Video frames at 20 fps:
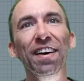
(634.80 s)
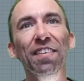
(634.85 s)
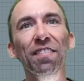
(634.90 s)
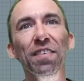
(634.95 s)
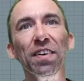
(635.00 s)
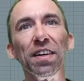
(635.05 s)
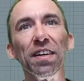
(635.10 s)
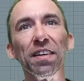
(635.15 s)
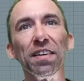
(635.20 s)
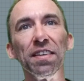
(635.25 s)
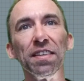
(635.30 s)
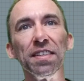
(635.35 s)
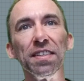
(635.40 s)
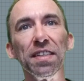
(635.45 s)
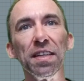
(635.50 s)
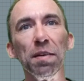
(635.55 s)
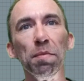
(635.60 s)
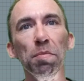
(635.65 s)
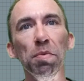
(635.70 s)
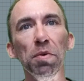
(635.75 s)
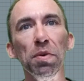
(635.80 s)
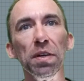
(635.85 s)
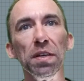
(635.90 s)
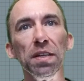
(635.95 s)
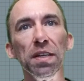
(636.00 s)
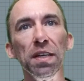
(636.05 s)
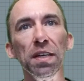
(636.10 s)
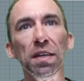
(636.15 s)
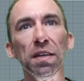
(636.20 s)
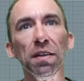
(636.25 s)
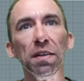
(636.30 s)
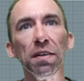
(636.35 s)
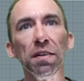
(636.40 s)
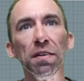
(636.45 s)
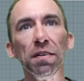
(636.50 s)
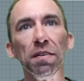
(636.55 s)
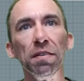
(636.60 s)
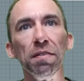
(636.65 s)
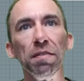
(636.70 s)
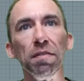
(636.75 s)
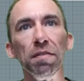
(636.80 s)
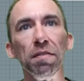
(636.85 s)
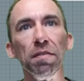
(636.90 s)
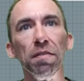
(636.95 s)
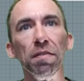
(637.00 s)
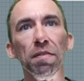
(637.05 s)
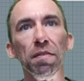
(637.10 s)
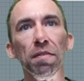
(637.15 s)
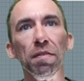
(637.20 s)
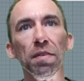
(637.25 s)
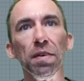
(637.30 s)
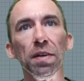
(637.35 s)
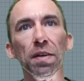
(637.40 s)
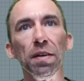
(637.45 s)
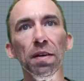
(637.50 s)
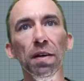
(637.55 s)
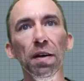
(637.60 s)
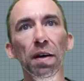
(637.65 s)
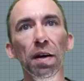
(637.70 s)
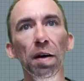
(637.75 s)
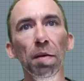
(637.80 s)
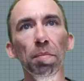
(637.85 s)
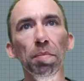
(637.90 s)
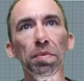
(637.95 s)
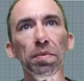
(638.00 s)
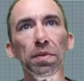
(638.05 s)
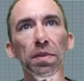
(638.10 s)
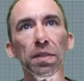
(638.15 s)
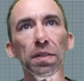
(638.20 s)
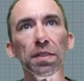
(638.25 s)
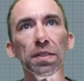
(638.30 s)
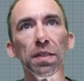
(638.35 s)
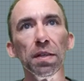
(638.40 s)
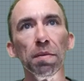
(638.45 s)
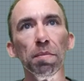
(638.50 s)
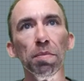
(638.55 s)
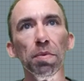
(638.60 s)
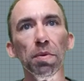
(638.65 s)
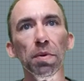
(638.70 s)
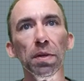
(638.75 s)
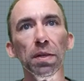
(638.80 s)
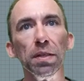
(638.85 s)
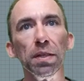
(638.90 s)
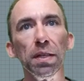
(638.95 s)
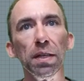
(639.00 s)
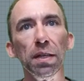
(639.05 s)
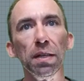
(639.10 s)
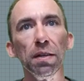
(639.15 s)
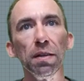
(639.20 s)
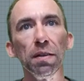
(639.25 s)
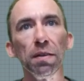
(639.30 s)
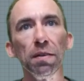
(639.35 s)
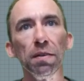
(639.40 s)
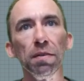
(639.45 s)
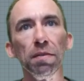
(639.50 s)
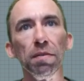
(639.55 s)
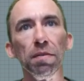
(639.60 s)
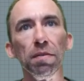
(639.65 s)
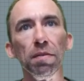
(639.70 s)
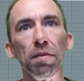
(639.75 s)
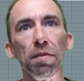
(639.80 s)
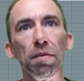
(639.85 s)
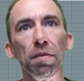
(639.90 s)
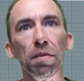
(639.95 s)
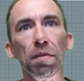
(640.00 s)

we're gonna go to the same point here, up to the same point here,